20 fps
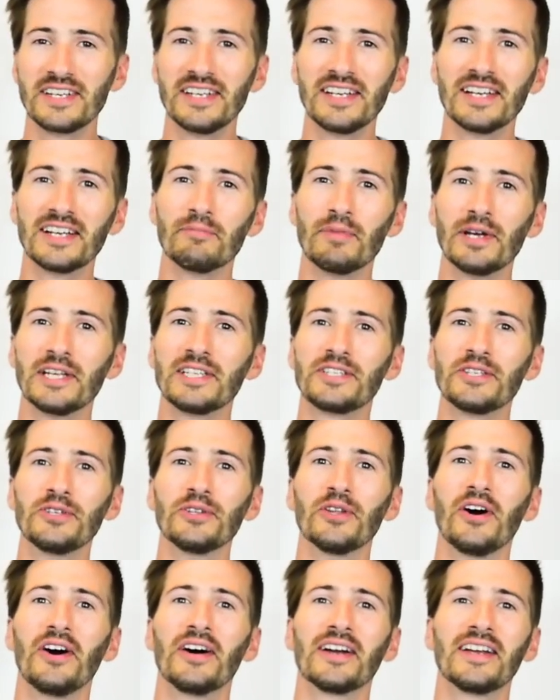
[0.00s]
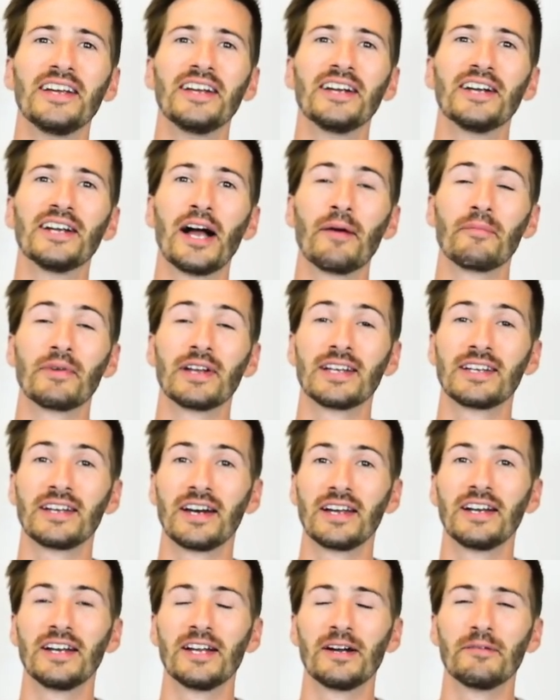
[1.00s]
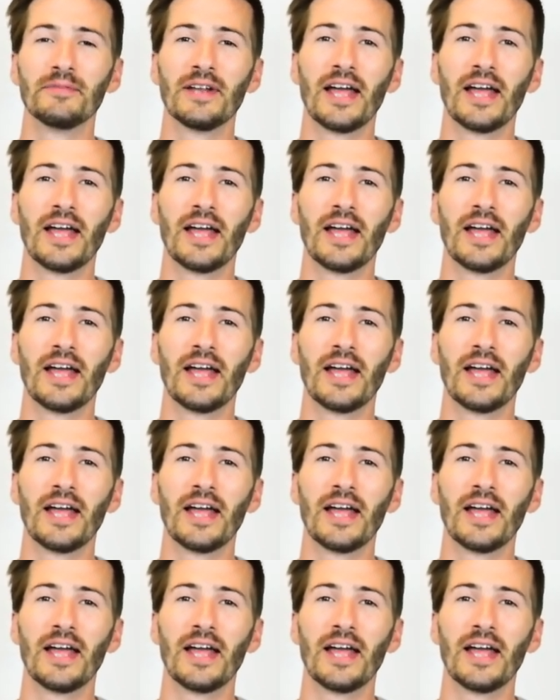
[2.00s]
getting a bit too long here. I'm gonna cut it up